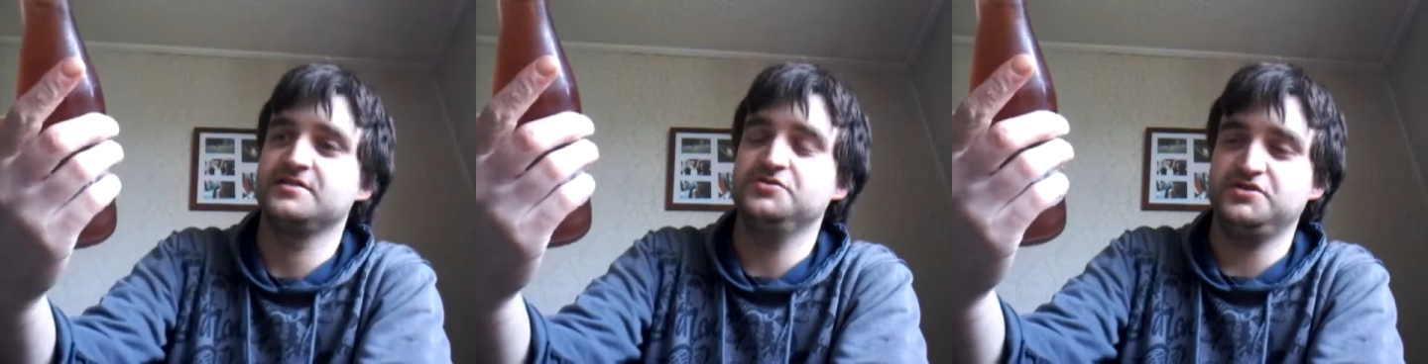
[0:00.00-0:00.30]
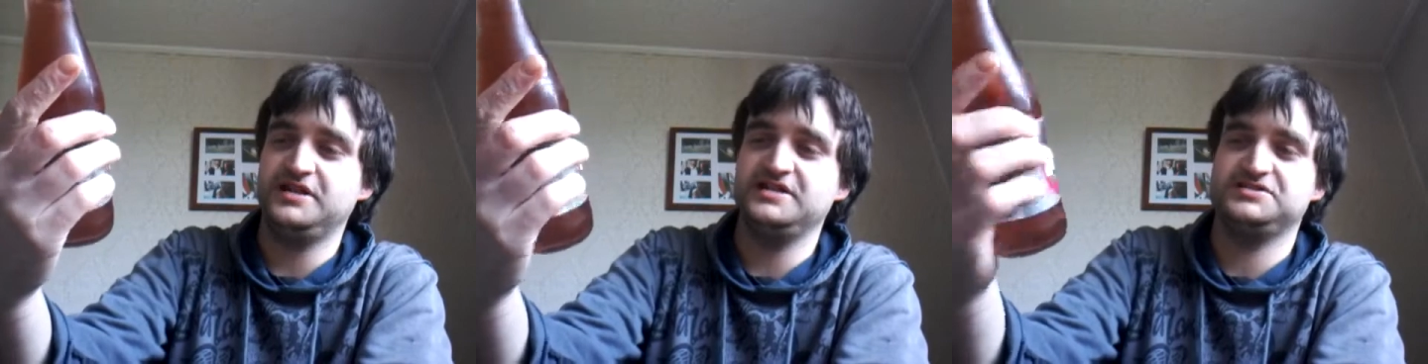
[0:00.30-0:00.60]

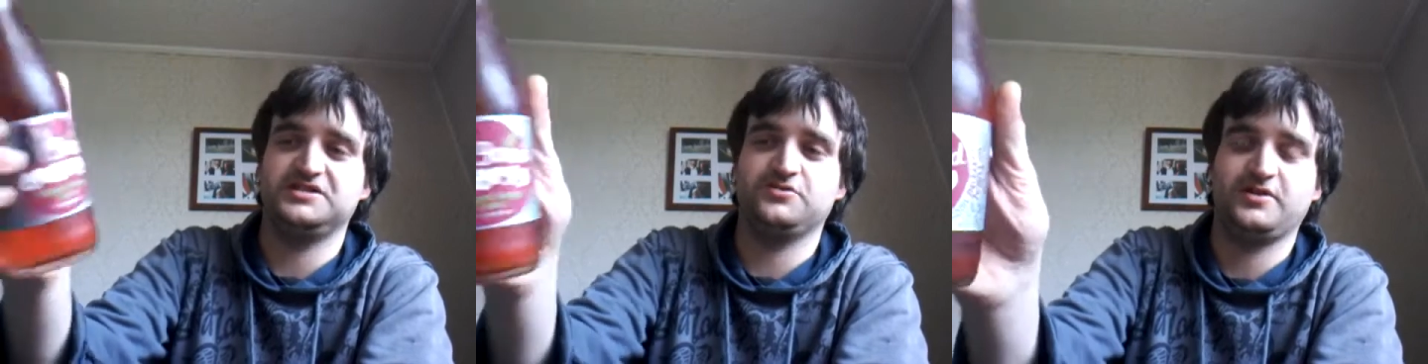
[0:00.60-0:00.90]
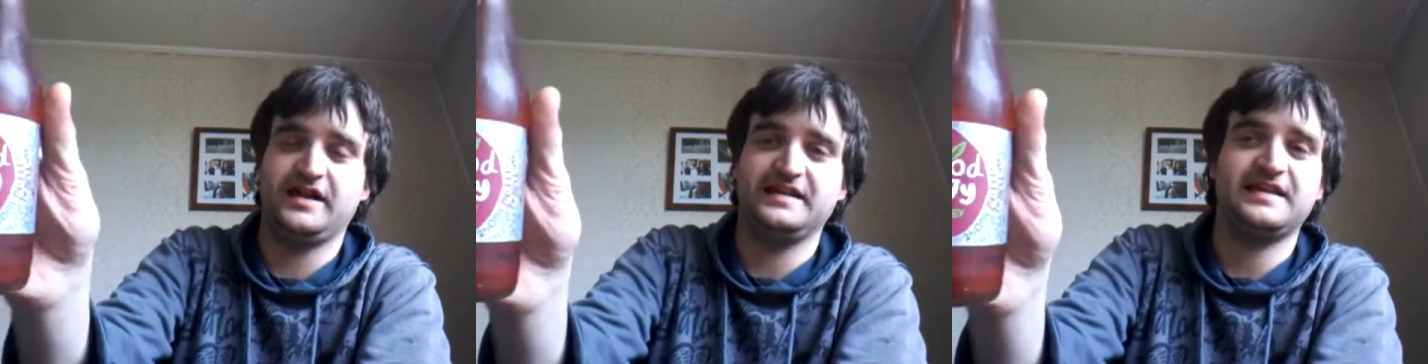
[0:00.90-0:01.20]
Good energy,
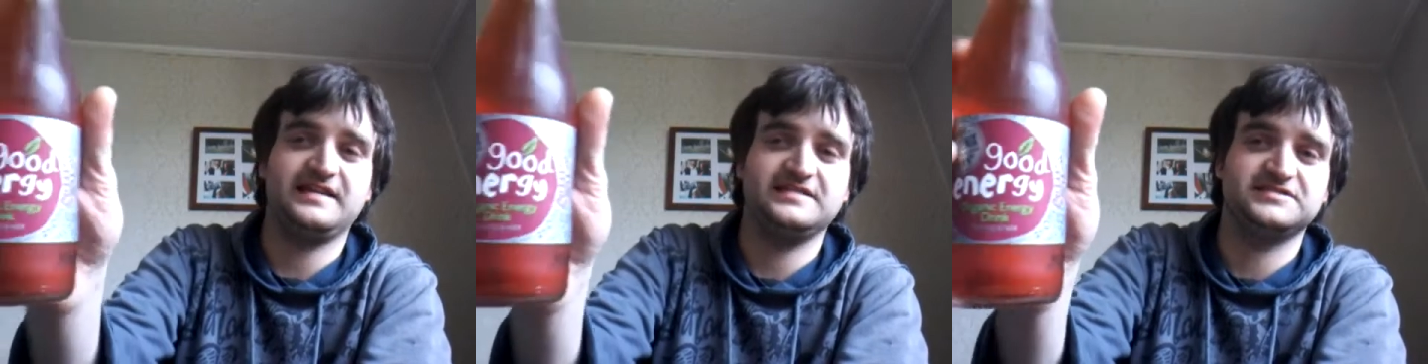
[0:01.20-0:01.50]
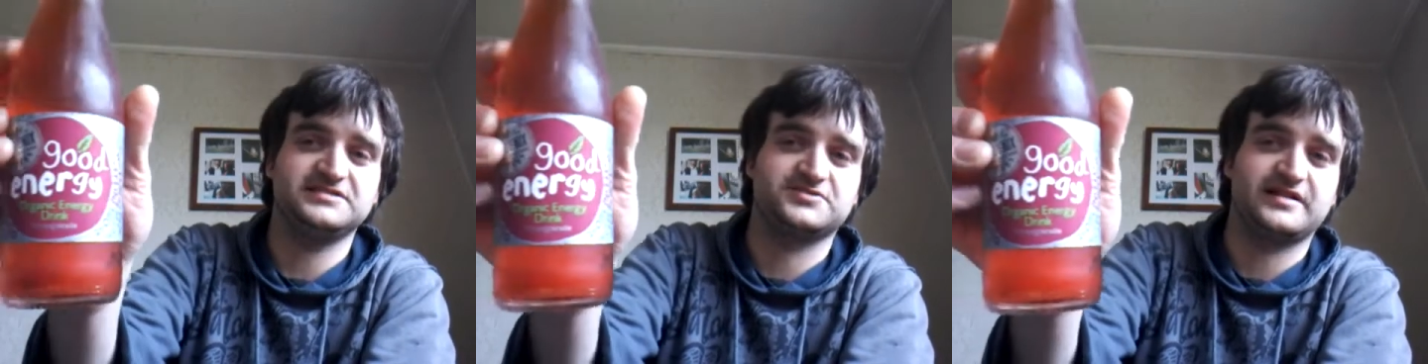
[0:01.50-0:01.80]
organic
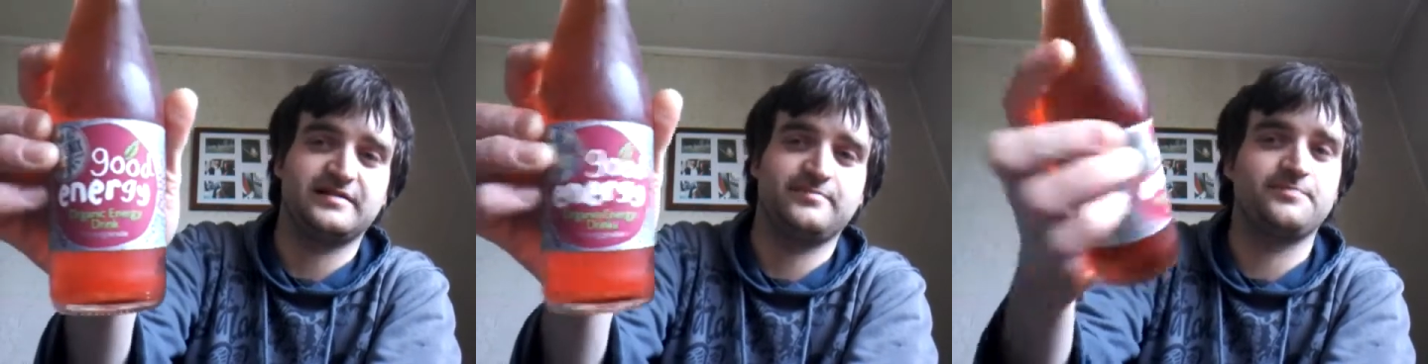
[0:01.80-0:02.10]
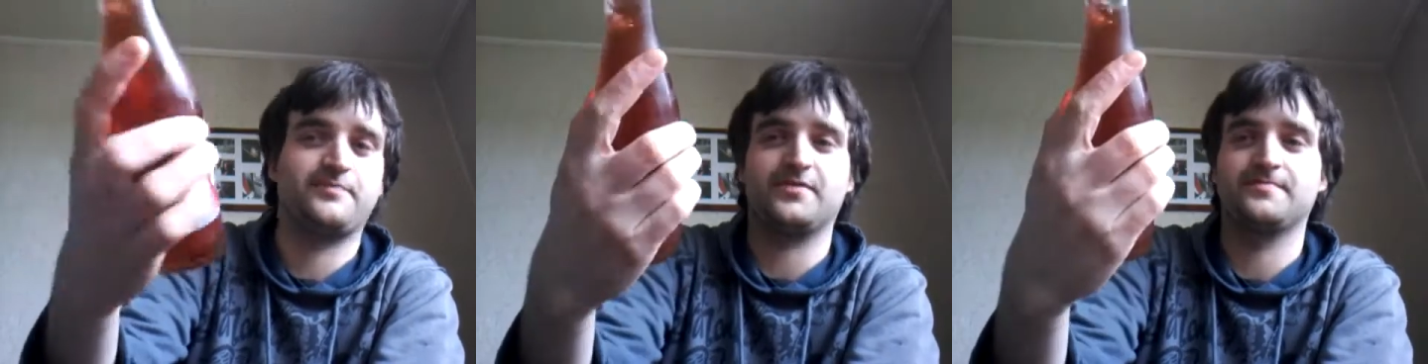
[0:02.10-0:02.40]
energy drink
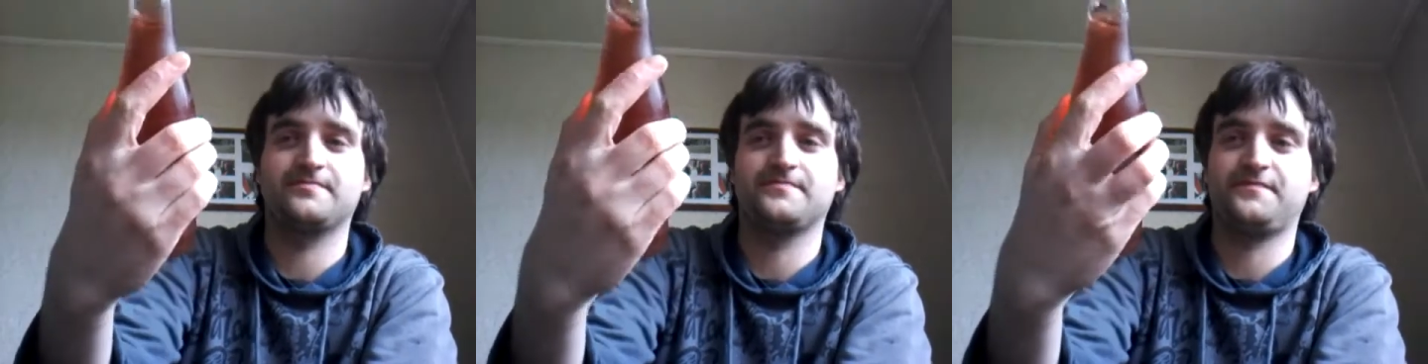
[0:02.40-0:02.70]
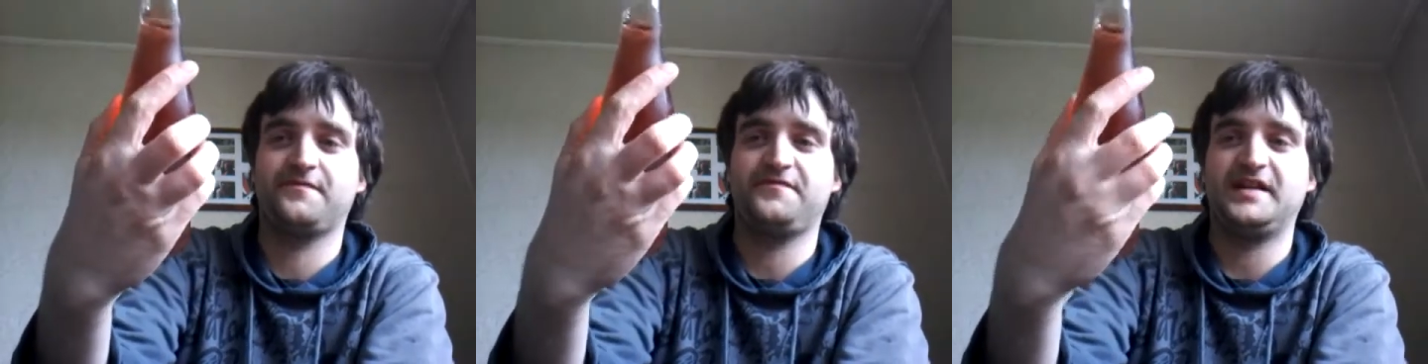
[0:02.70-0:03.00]
from
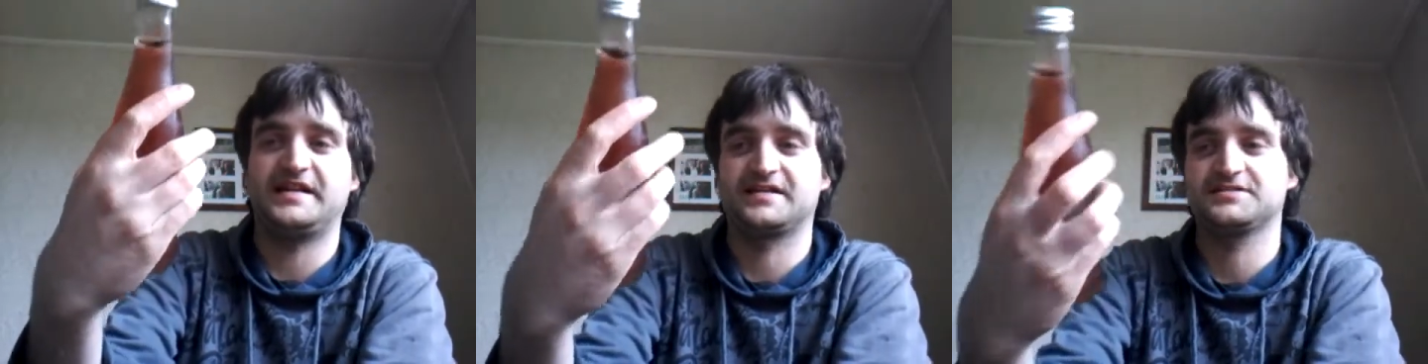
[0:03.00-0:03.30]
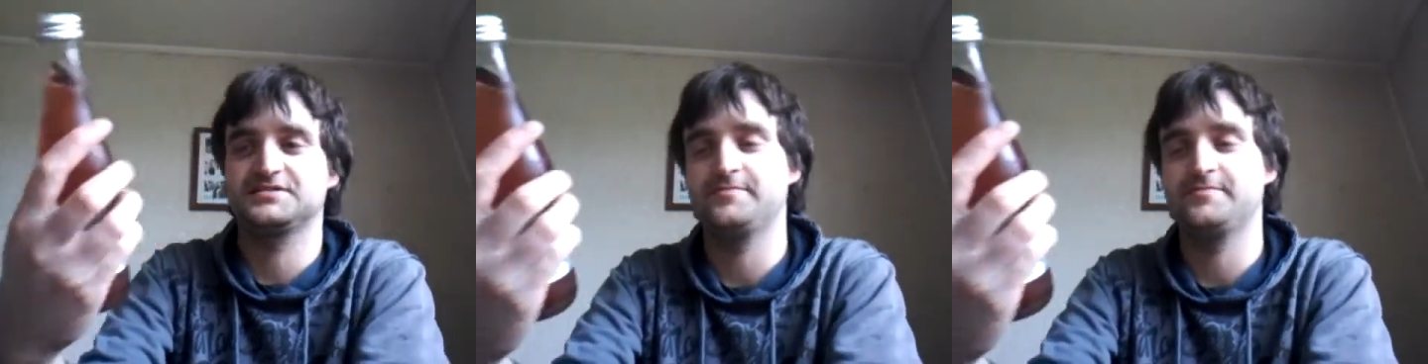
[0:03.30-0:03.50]
Phoenix,